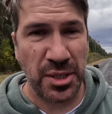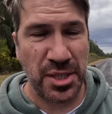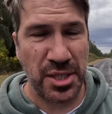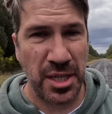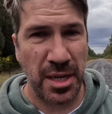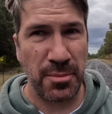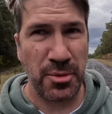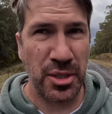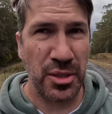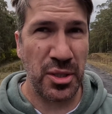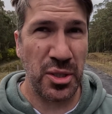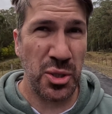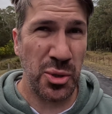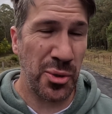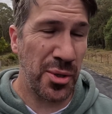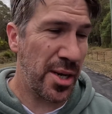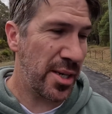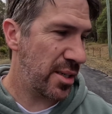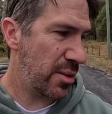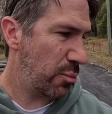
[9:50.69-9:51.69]
consumption, the
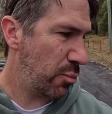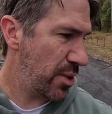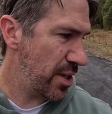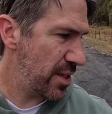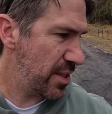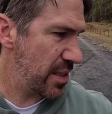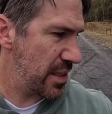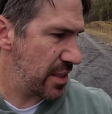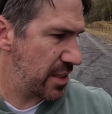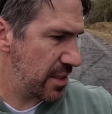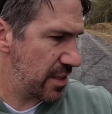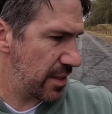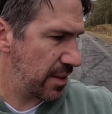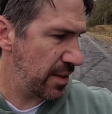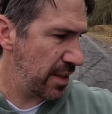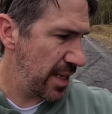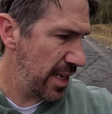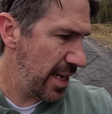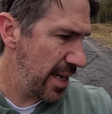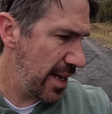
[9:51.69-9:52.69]
Toyota wins
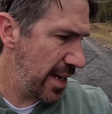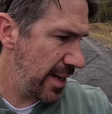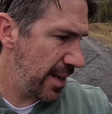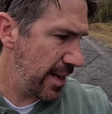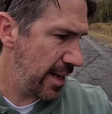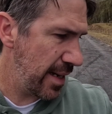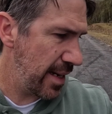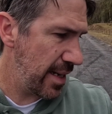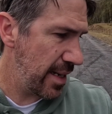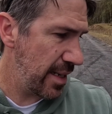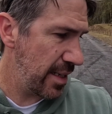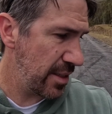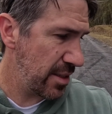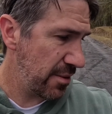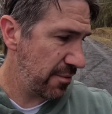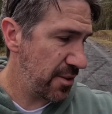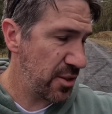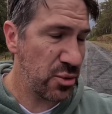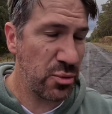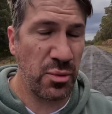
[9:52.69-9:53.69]
there.
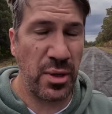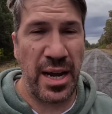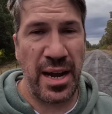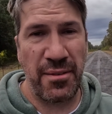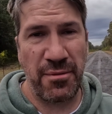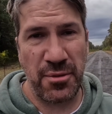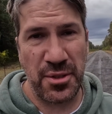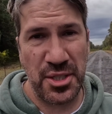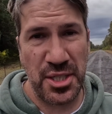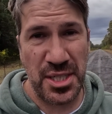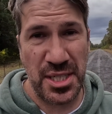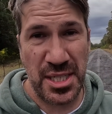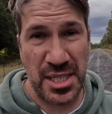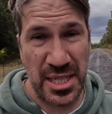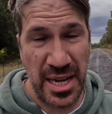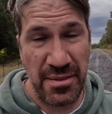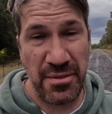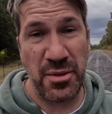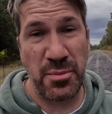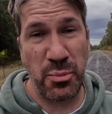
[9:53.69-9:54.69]
The official average is
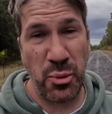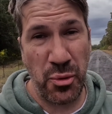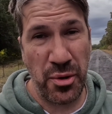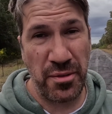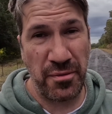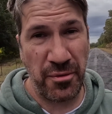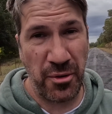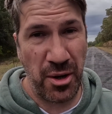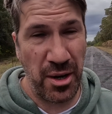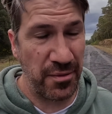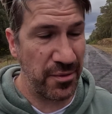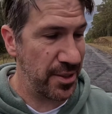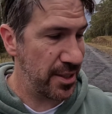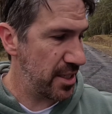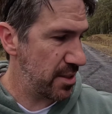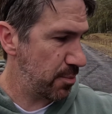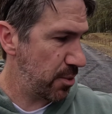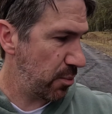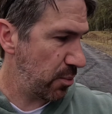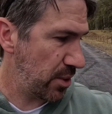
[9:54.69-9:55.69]
7.5
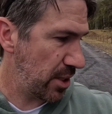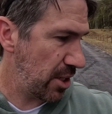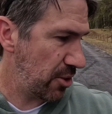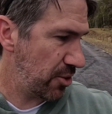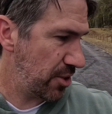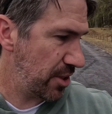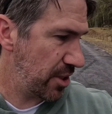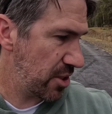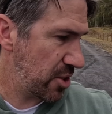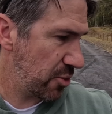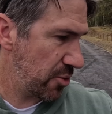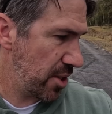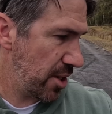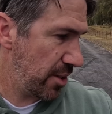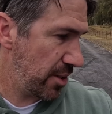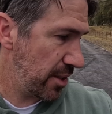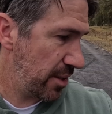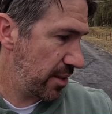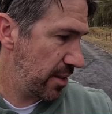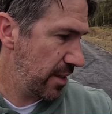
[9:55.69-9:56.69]
litres per 100 in the
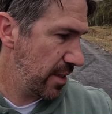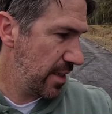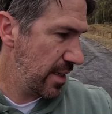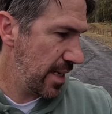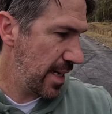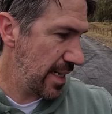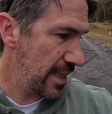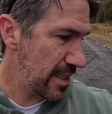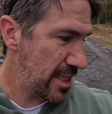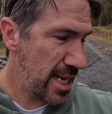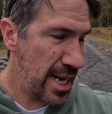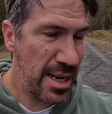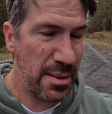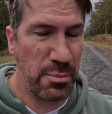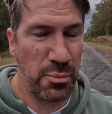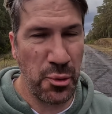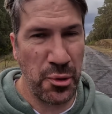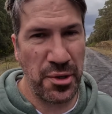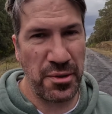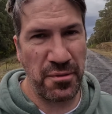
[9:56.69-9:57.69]
Toyota and
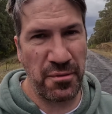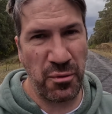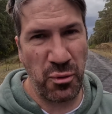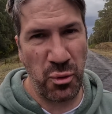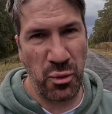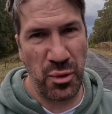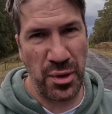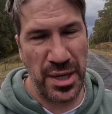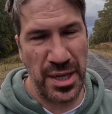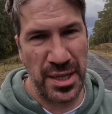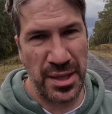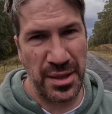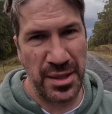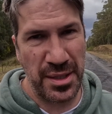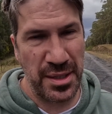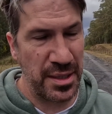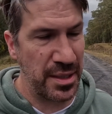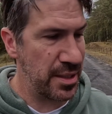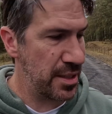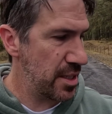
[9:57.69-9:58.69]
10.4 in
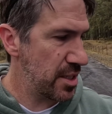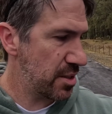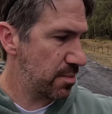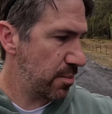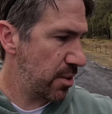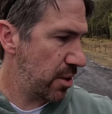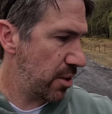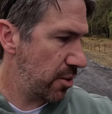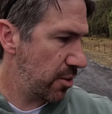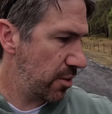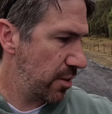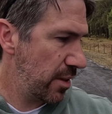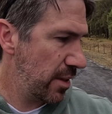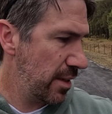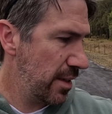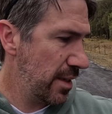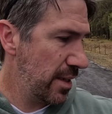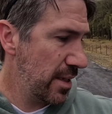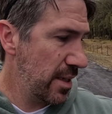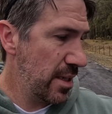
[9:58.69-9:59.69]
the Nismo.
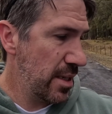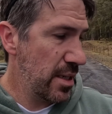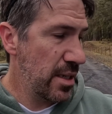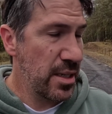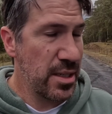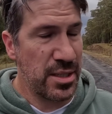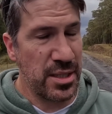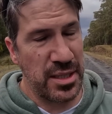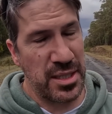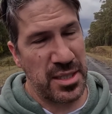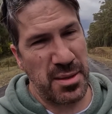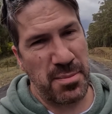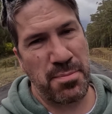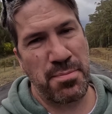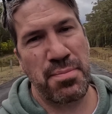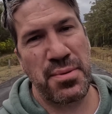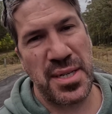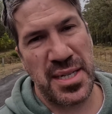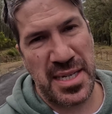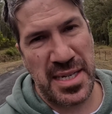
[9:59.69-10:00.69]
So that's a
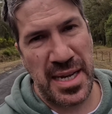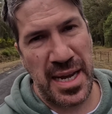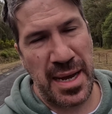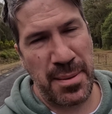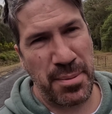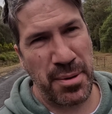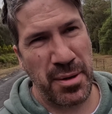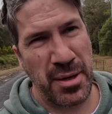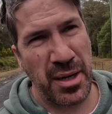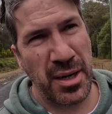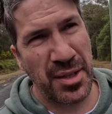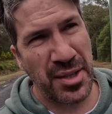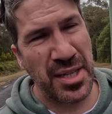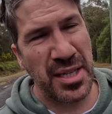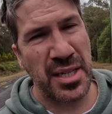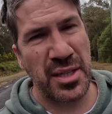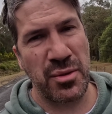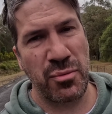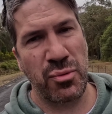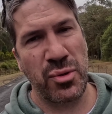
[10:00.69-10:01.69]
big gap. I
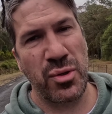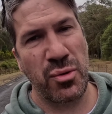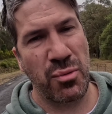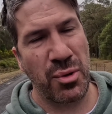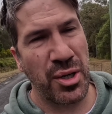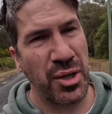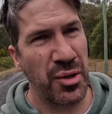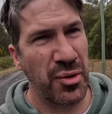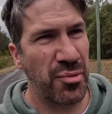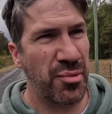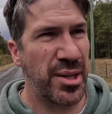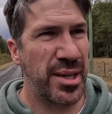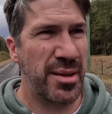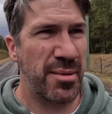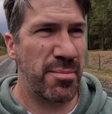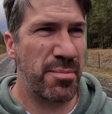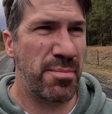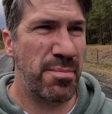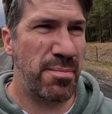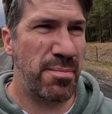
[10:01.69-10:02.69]
think in the real world, they're a